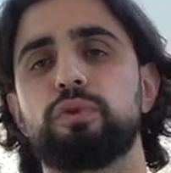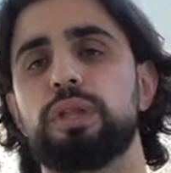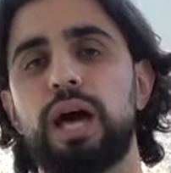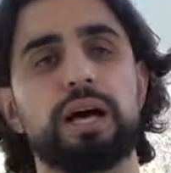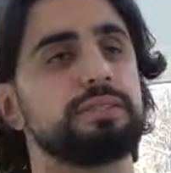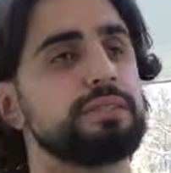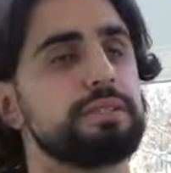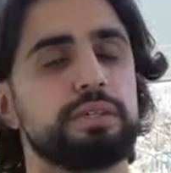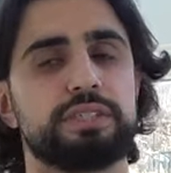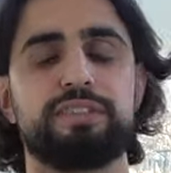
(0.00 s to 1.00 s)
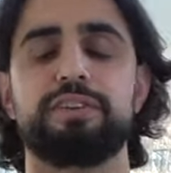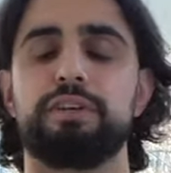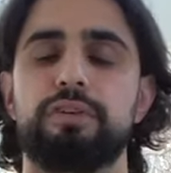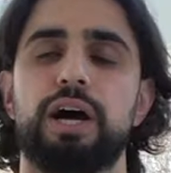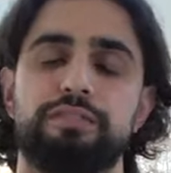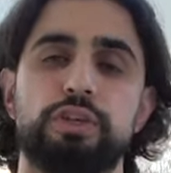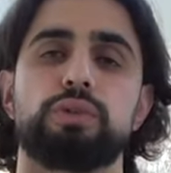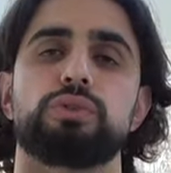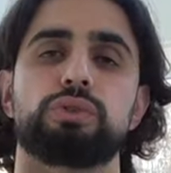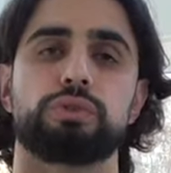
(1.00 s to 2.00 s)
for the last 75
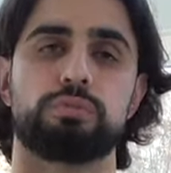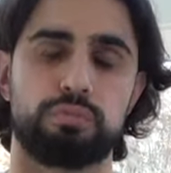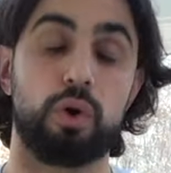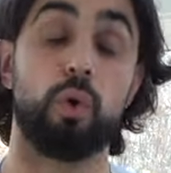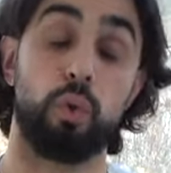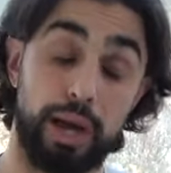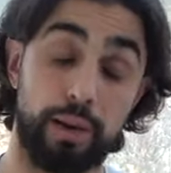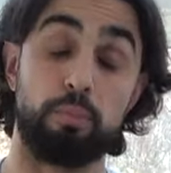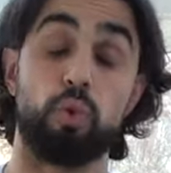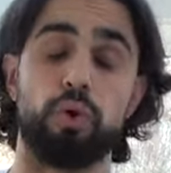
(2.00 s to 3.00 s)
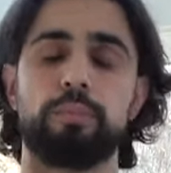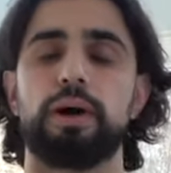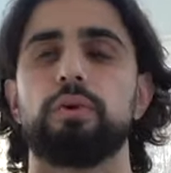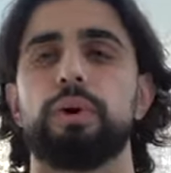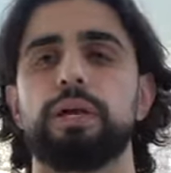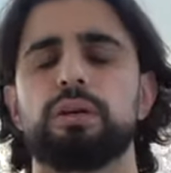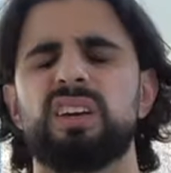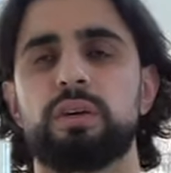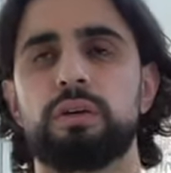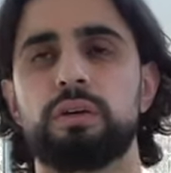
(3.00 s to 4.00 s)
years, and more, by the way,
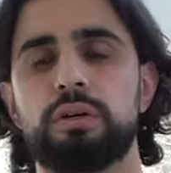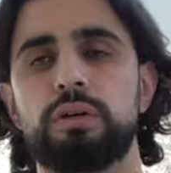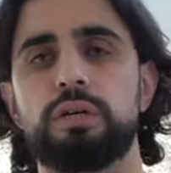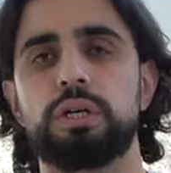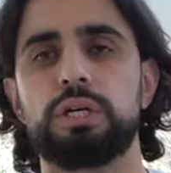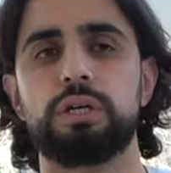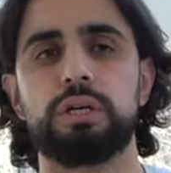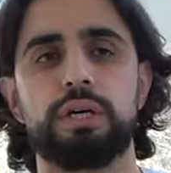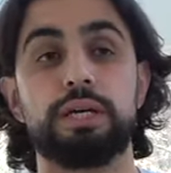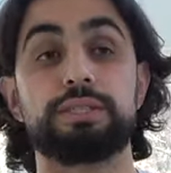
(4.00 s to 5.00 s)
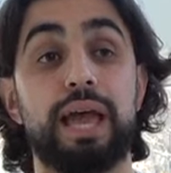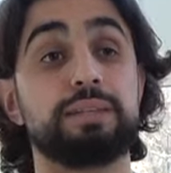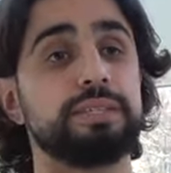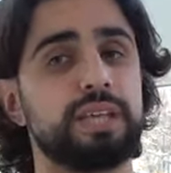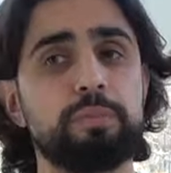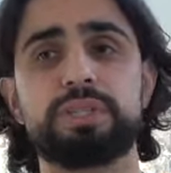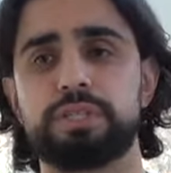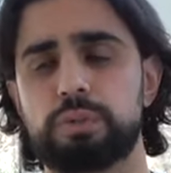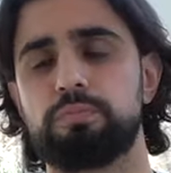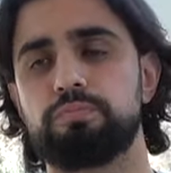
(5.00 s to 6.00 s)
is anti
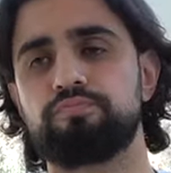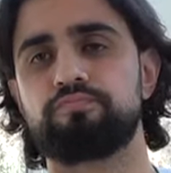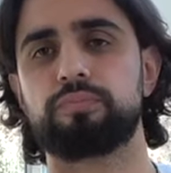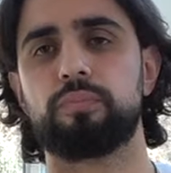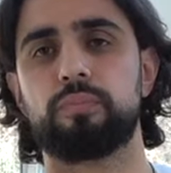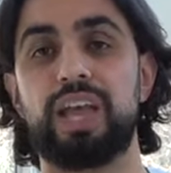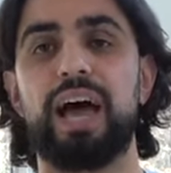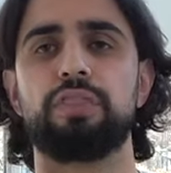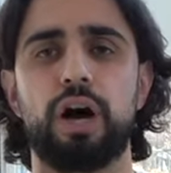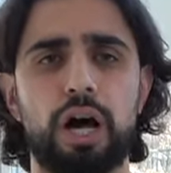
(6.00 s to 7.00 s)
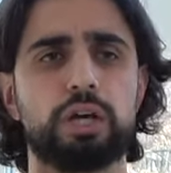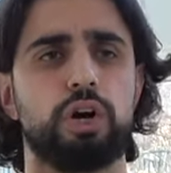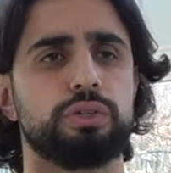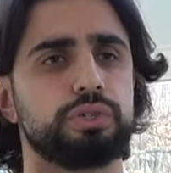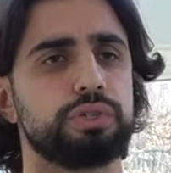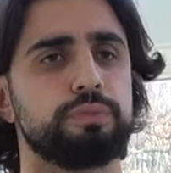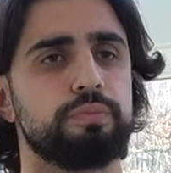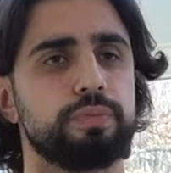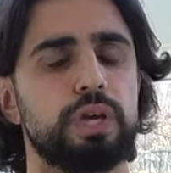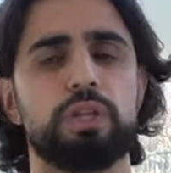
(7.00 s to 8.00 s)
Semitism and the Holocaust.
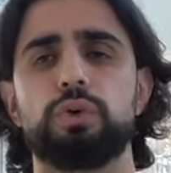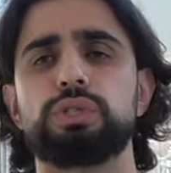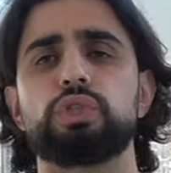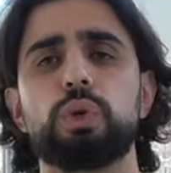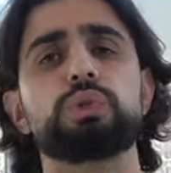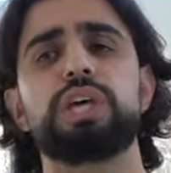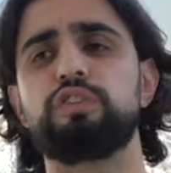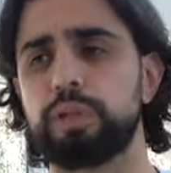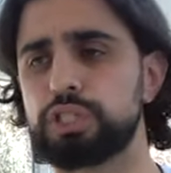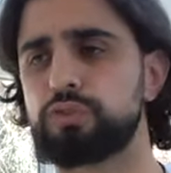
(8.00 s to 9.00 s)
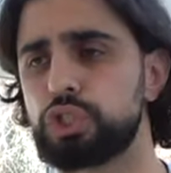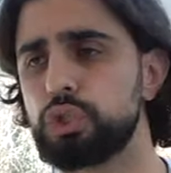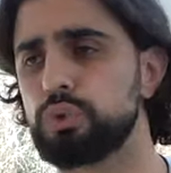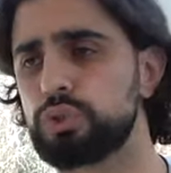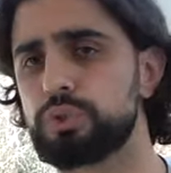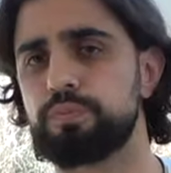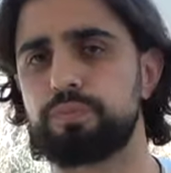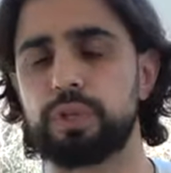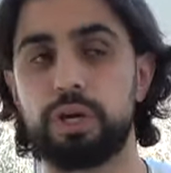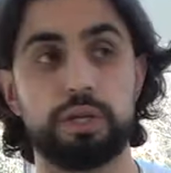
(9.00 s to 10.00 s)
There is no safe place for Jews.
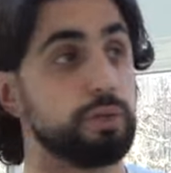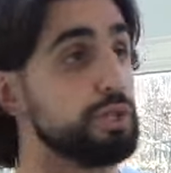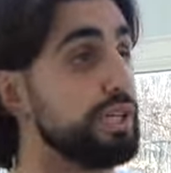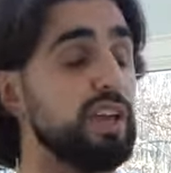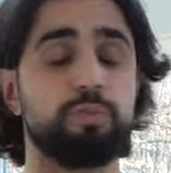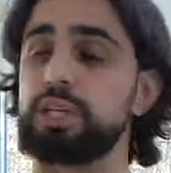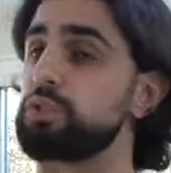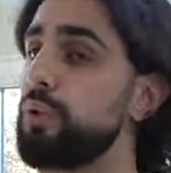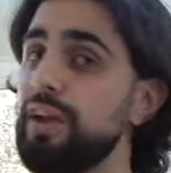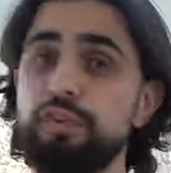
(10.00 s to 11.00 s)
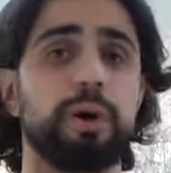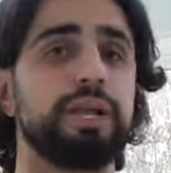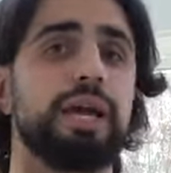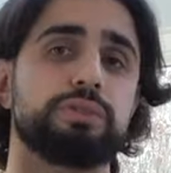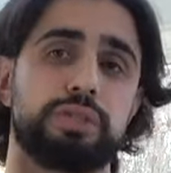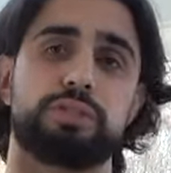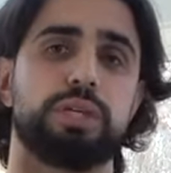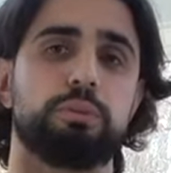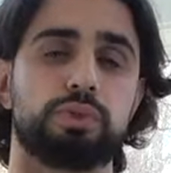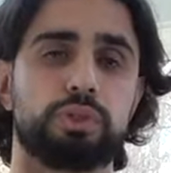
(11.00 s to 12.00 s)
There's a safe place for everybody else, it
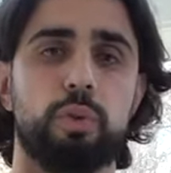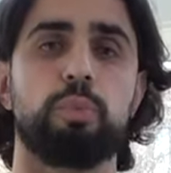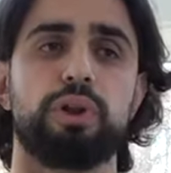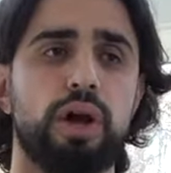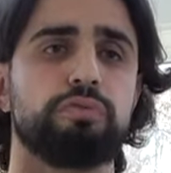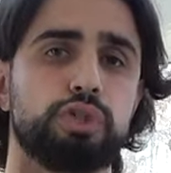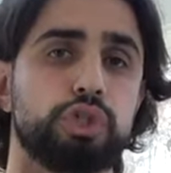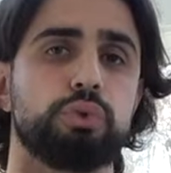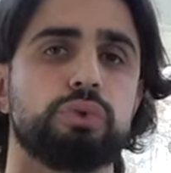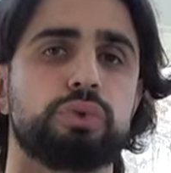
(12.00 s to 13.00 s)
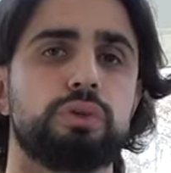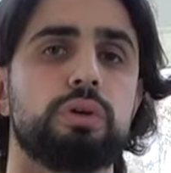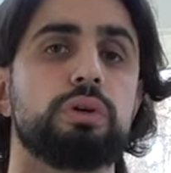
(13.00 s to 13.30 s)
seems, but not for Jews.